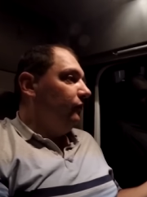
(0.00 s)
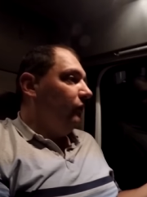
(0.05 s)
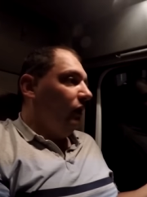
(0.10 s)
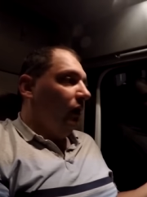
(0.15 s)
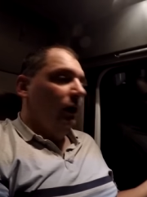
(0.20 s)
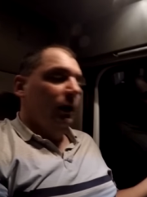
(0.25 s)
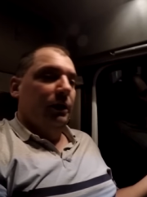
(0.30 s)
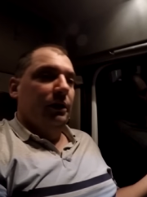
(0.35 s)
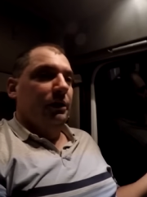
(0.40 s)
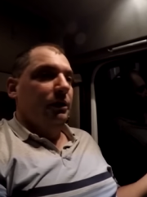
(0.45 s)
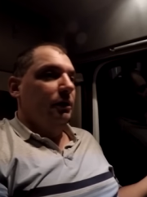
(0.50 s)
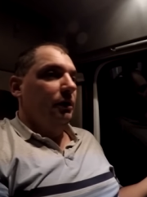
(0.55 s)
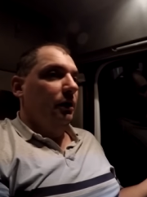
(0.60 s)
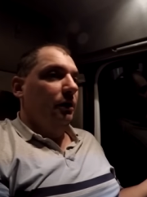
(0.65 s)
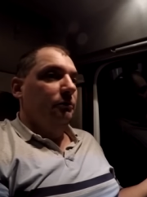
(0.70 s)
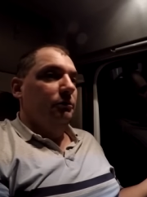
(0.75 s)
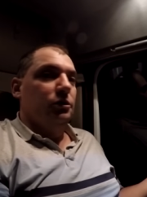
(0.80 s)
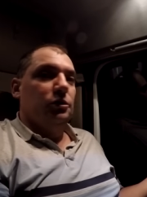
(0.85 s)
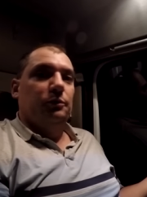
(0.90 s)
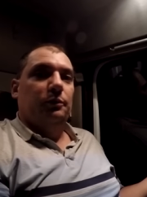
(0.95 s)
I think I
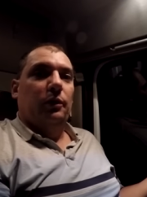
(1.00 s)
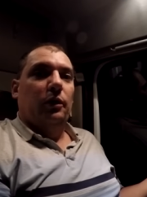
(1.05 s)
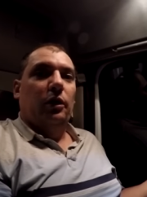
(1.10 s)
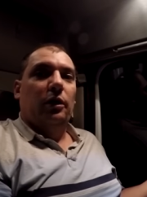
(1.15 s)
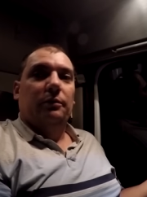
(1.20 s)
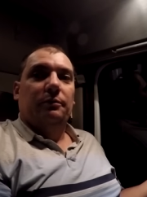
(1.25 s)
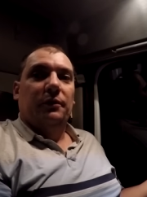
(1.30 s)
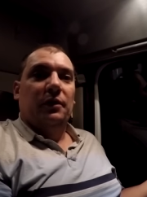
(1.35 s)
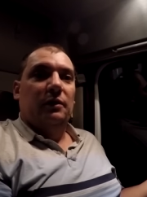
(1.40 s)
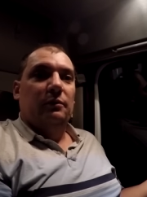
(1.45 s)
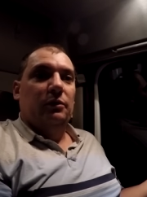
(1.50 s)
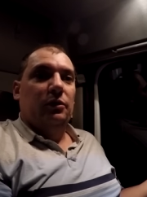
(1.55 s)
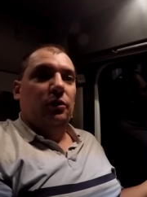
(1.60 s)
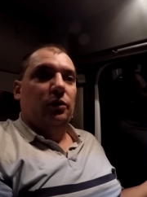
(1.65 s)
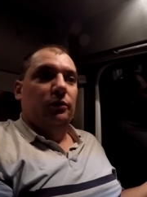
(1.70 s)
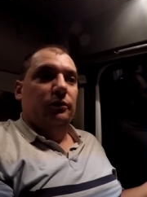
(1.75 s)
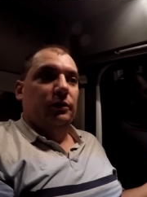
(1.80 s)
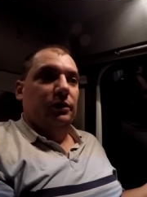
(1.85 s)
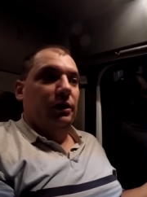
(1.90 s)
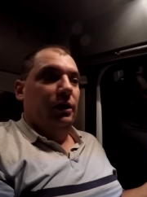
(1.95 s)
was parked maybe
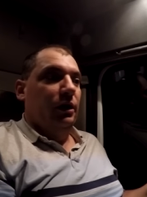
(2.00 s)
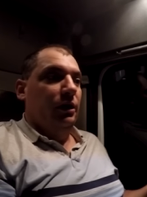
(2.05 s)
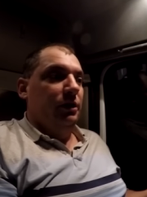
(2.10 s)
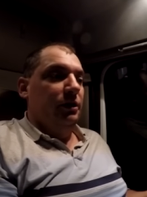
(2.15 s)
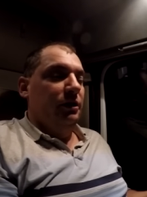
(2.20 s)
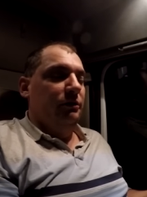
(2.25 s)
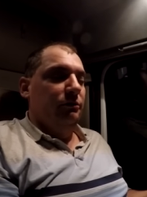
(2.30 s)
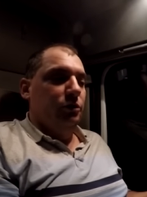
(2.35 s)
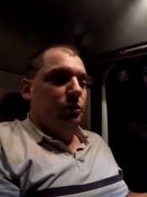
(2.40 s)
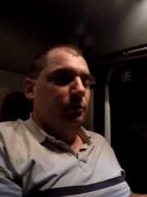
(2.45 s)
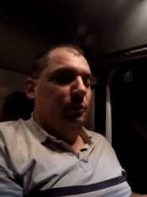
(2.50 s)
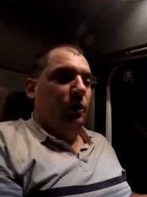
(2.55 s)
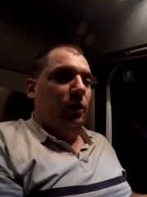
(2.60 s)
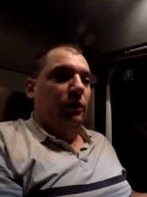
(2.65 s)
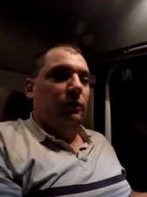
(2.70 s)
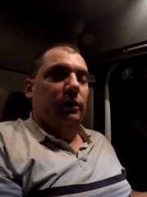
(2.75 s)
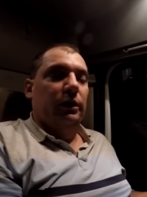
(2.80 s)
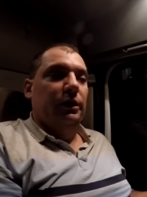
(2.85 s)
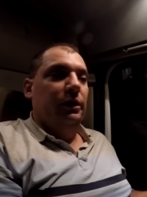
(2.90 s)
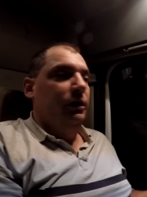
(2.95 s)
over there, and he was
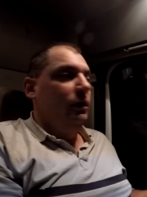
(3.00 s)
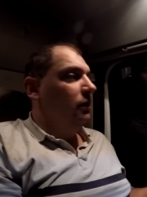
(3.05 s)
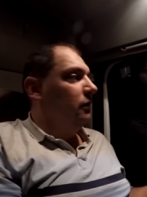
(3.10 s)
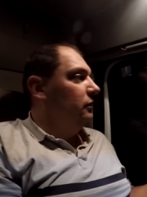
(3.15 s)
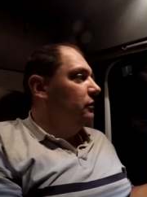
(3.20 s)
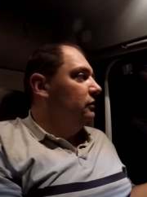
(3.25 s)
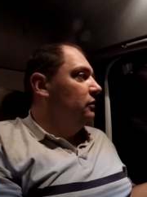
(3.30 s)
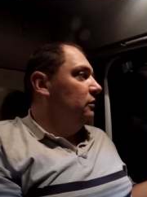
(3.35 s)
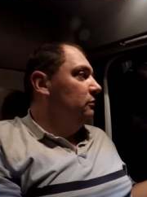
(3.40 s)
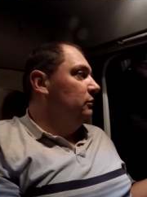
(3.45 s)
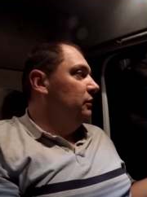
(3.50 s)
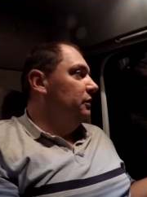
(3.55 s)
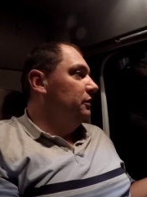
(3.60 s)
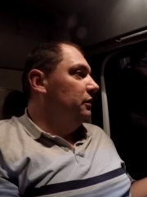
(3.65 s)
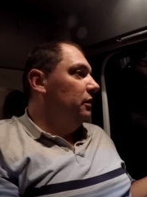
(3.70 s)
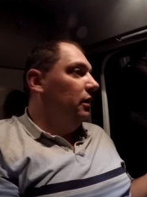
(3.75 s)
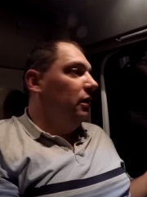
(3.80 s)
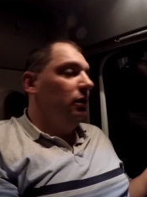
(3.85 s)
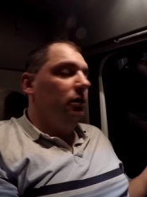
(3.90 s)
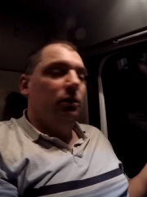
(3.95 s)
parked right here or something like
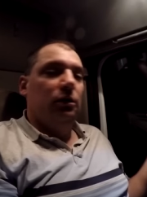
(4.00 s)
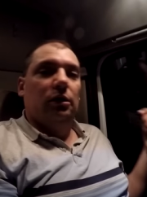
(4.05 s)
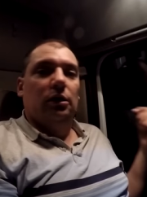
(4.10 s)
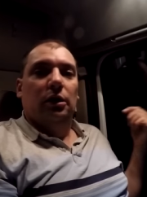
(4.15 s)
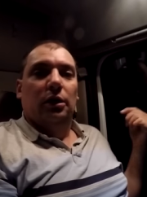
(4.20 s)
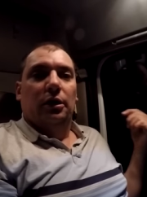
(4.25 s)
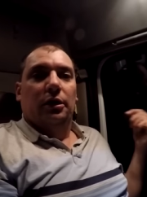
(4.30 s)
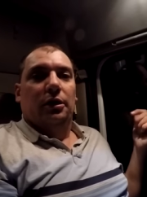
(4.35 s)
that, or